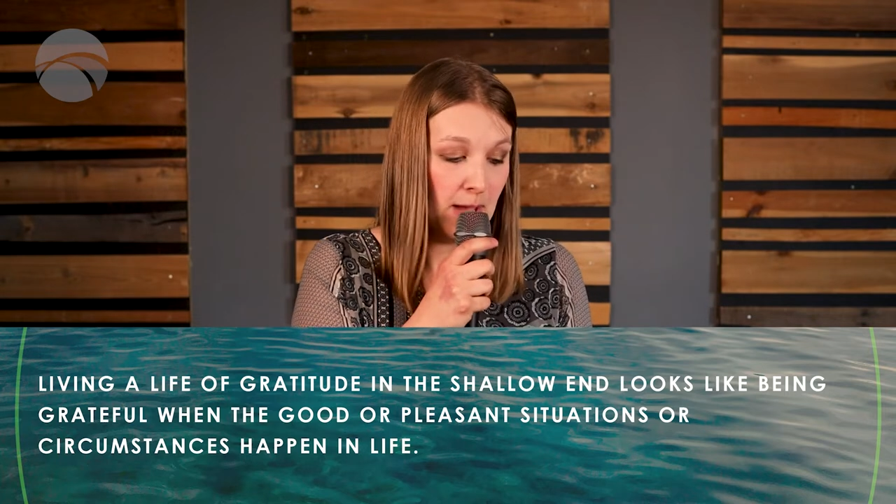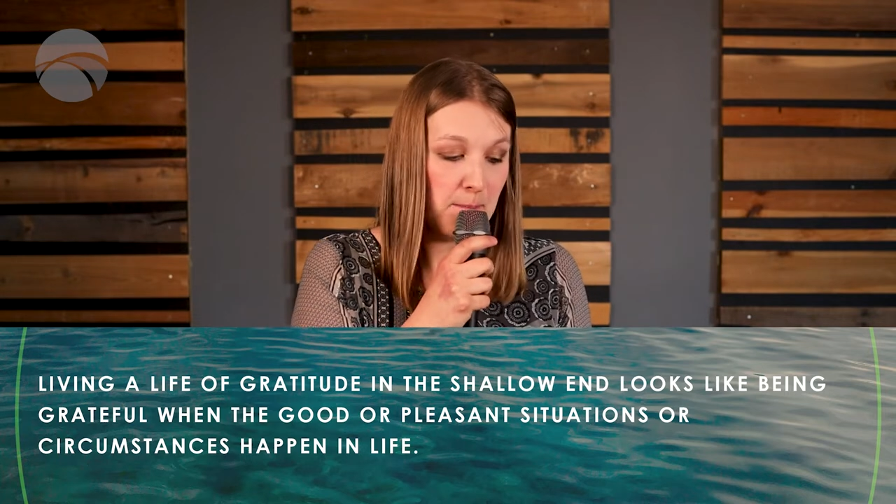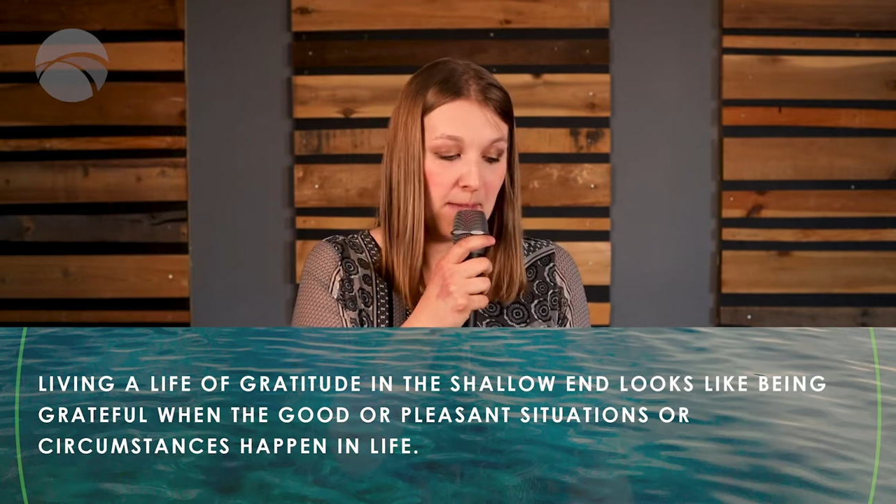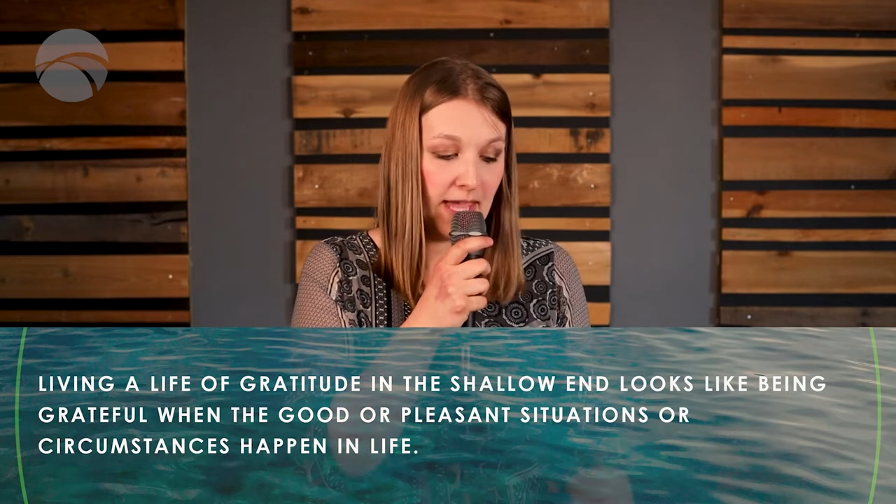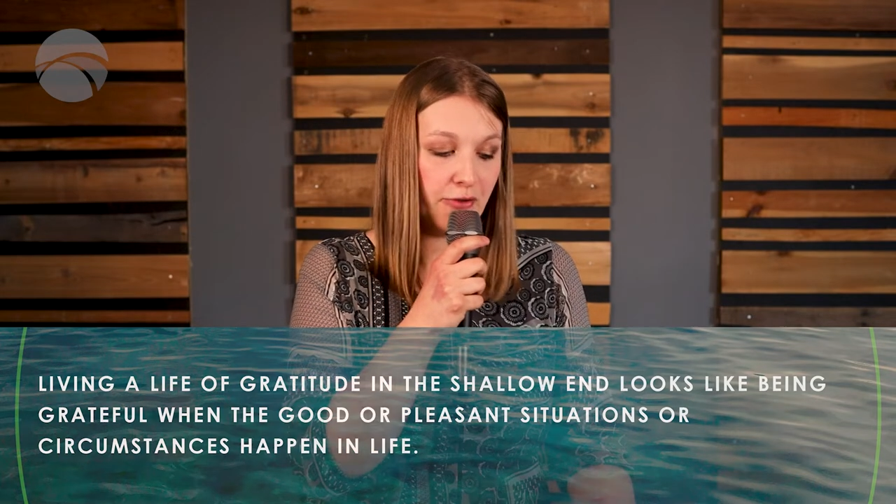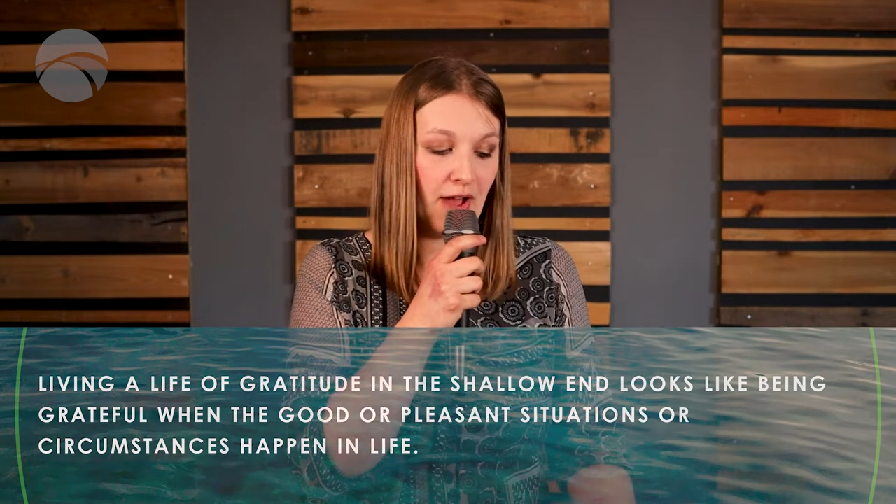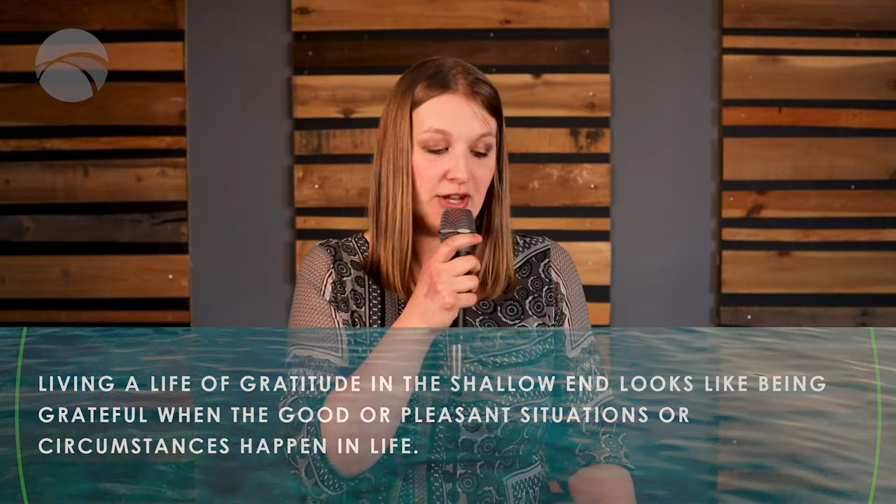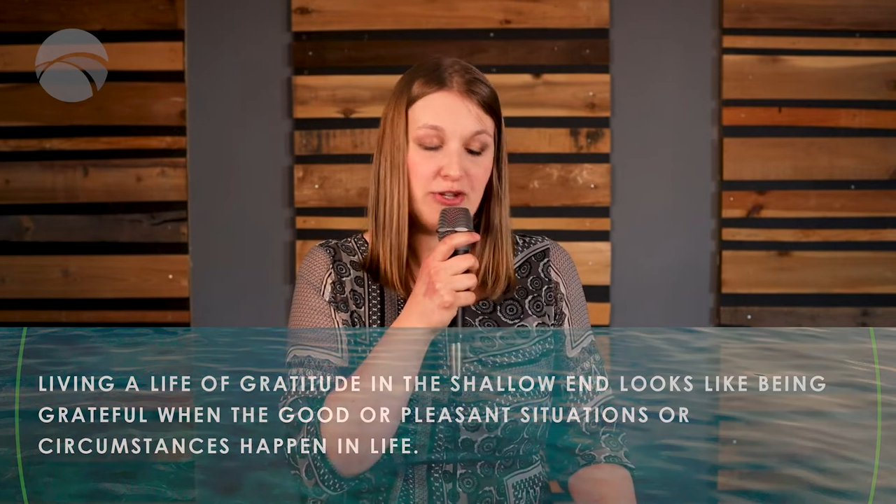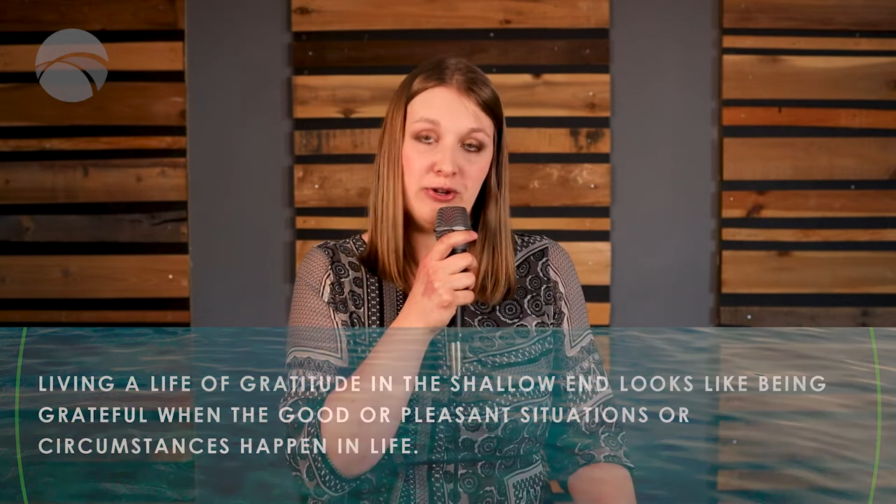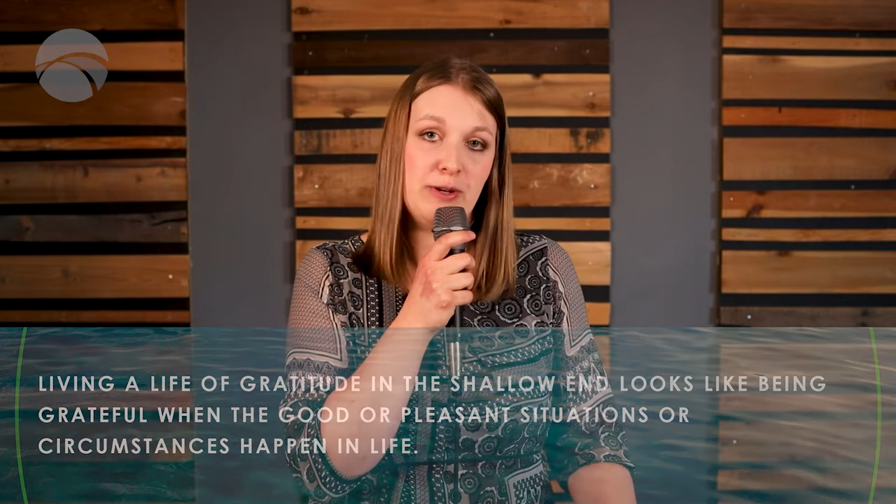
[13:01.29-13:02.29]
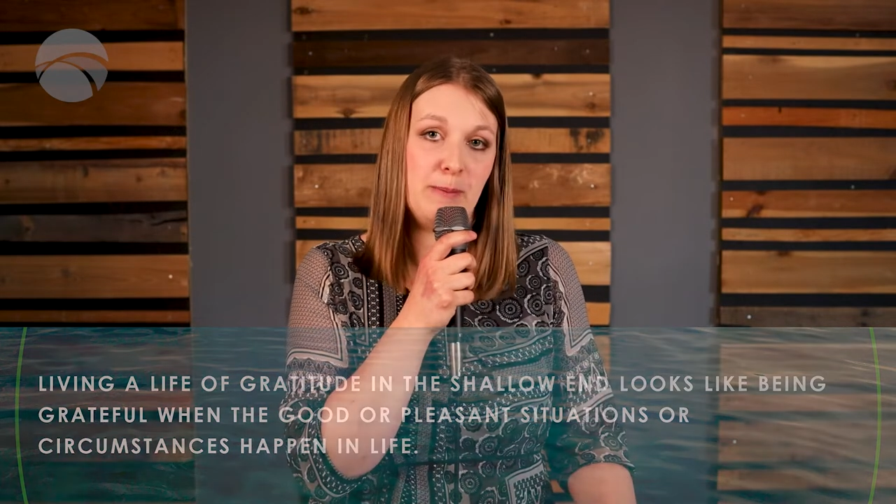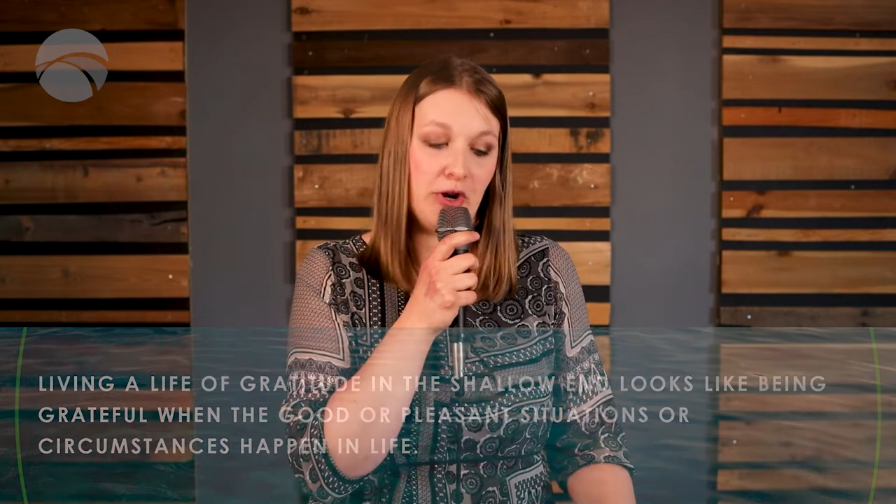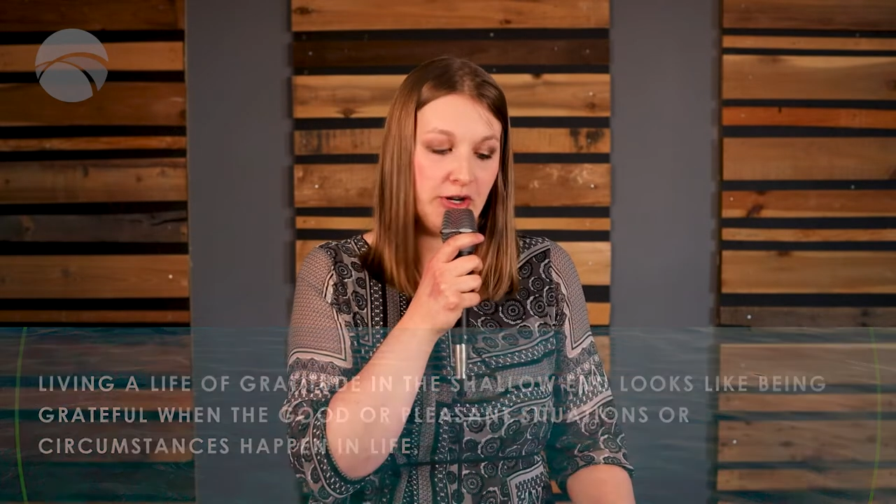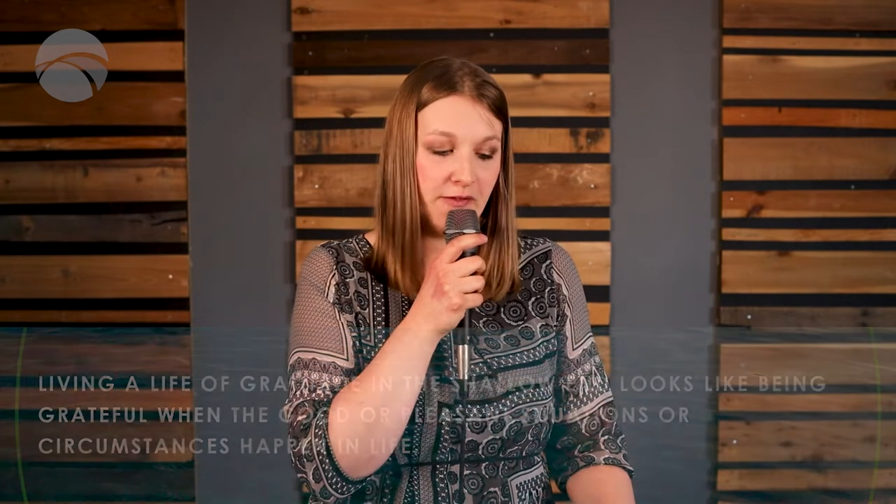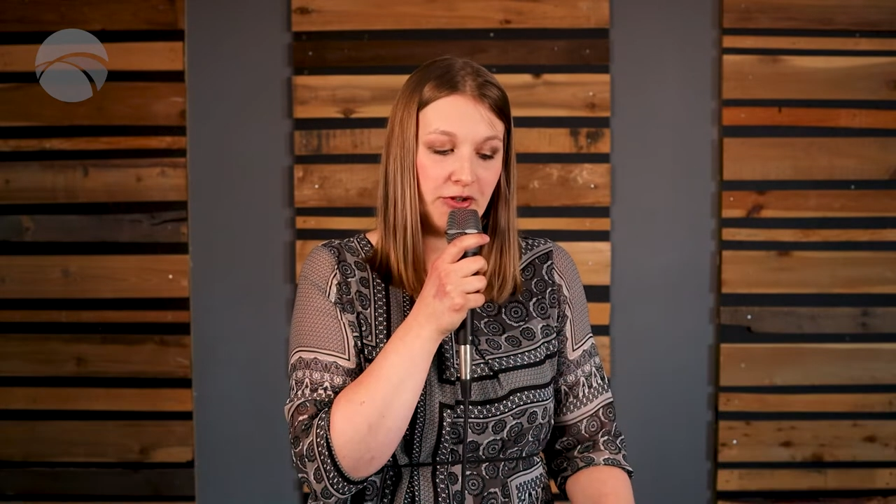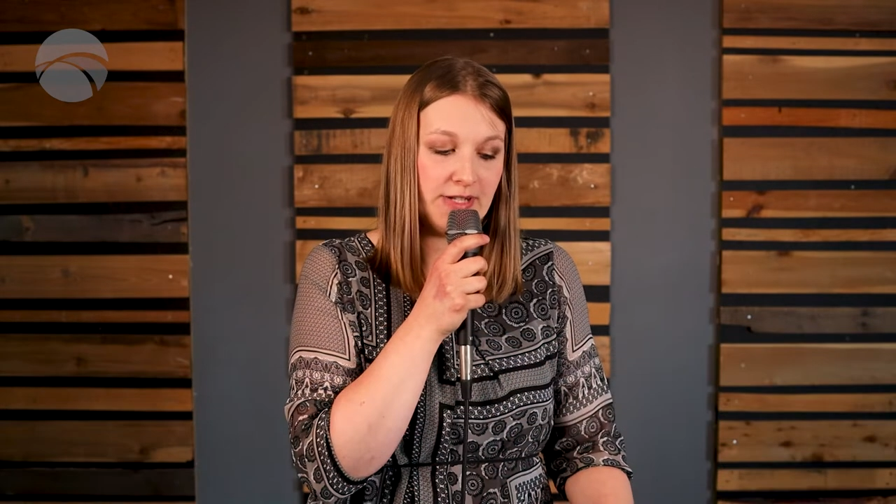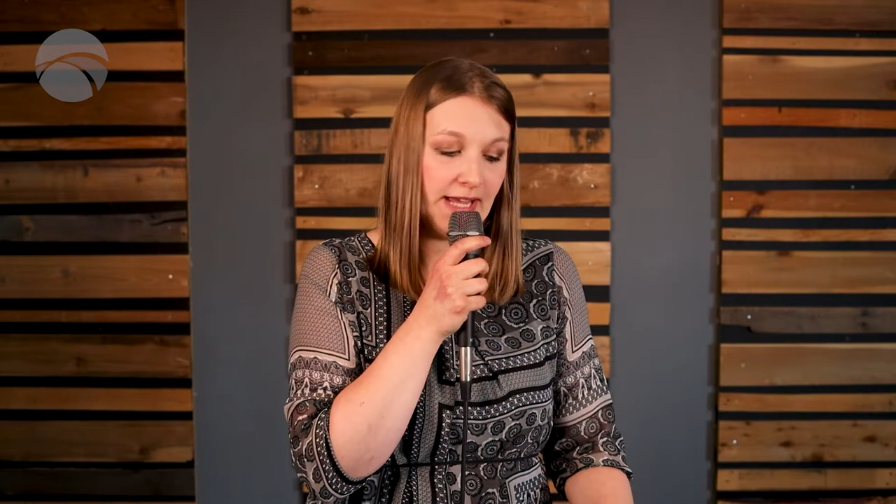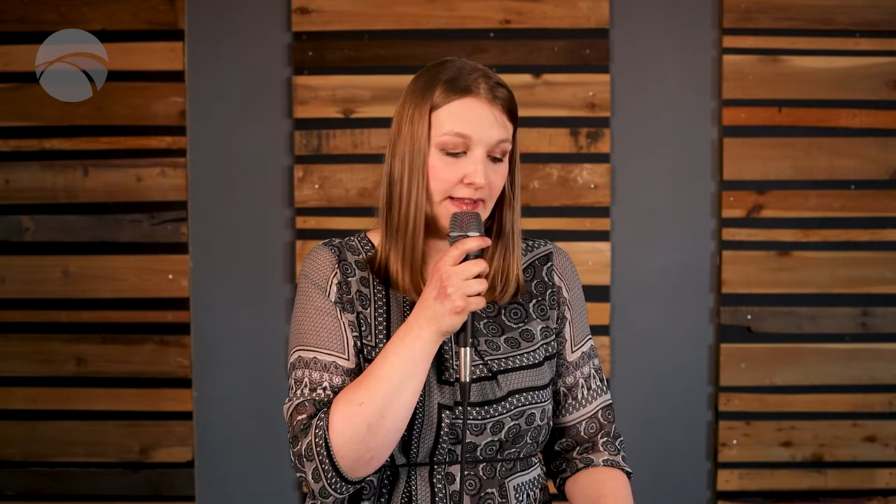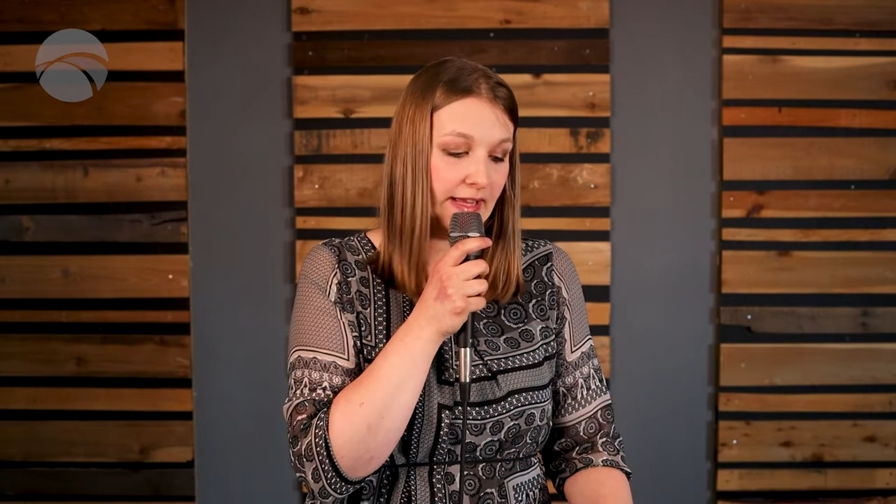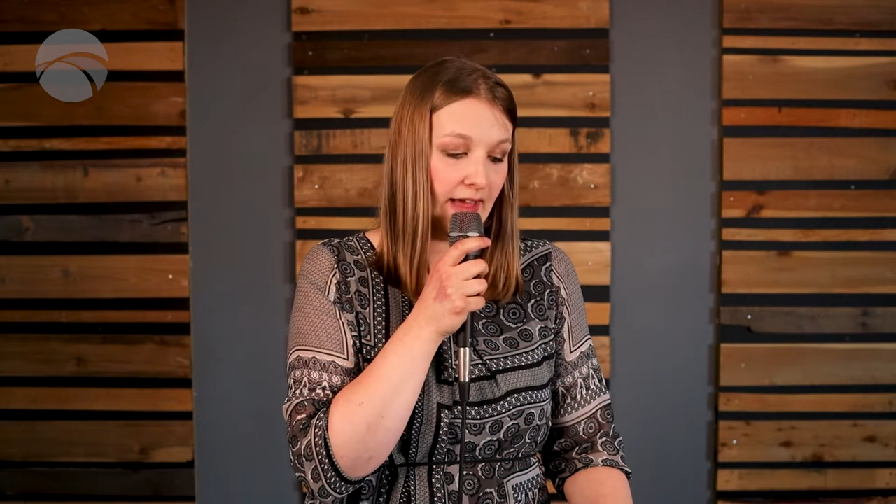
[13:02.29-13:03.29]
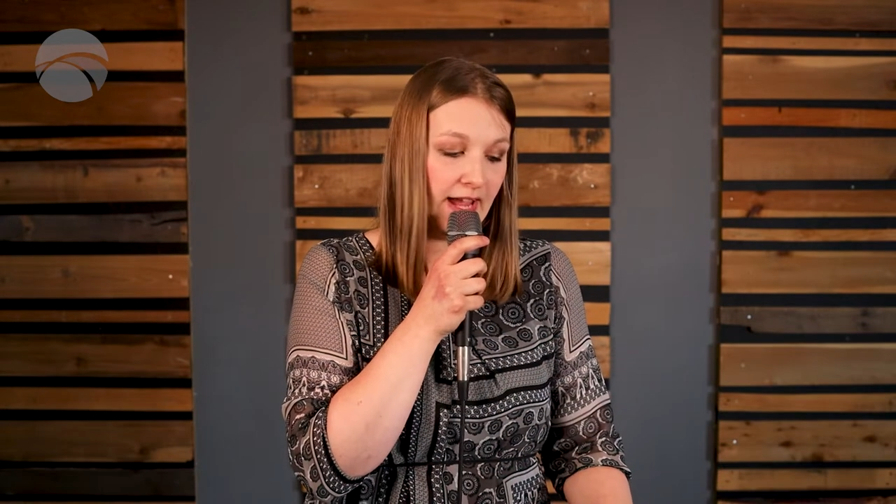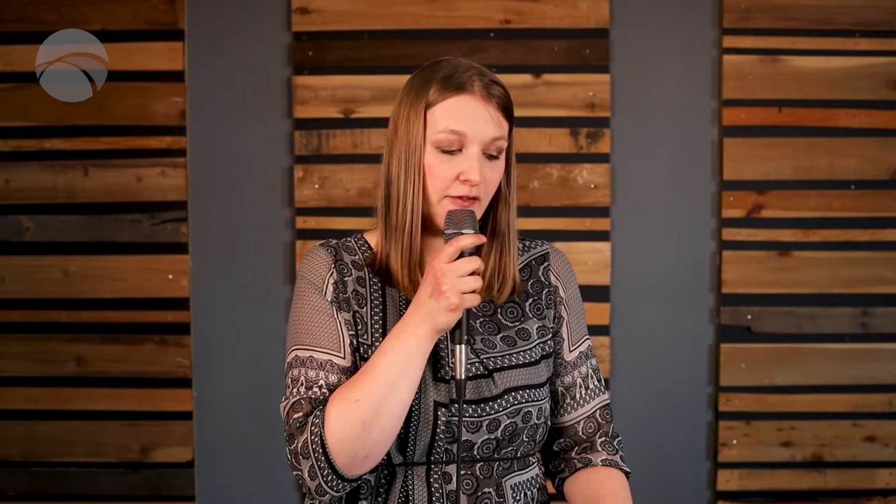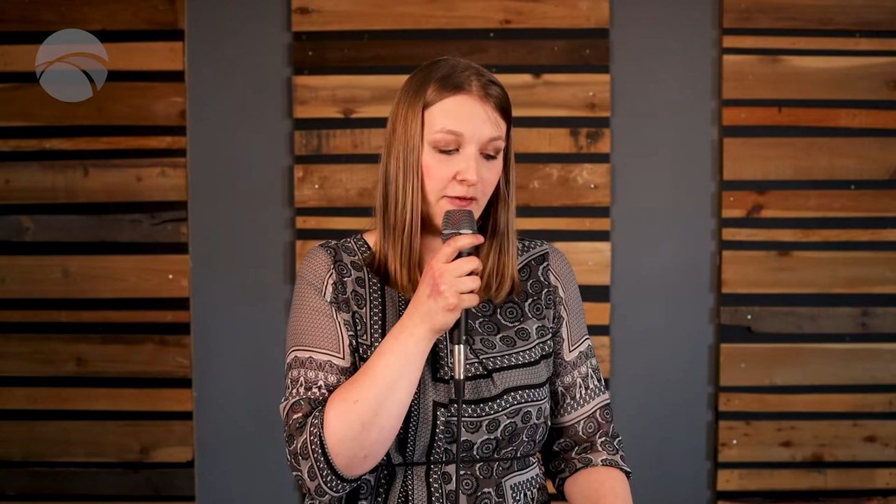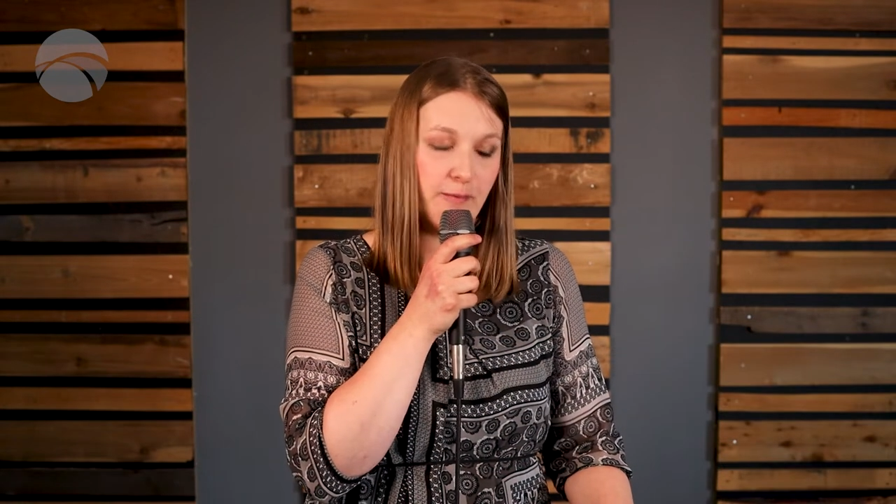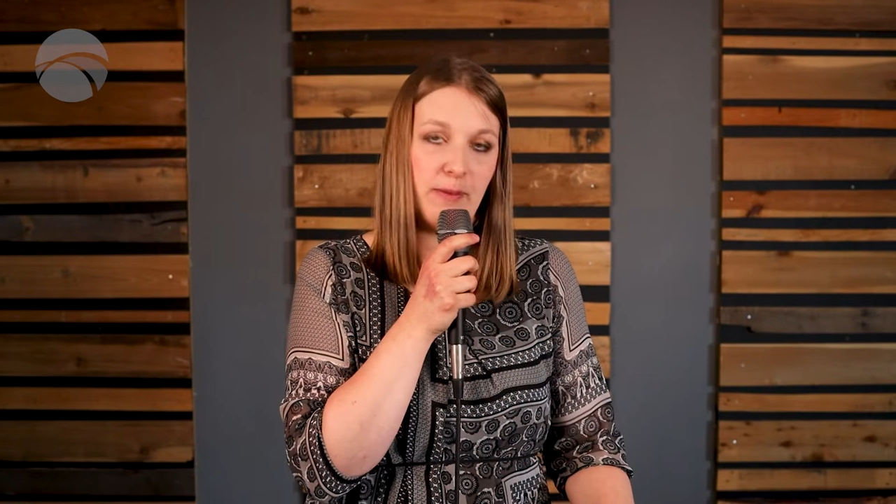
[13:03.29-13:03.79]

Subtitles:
make gratitude a part of your daily life,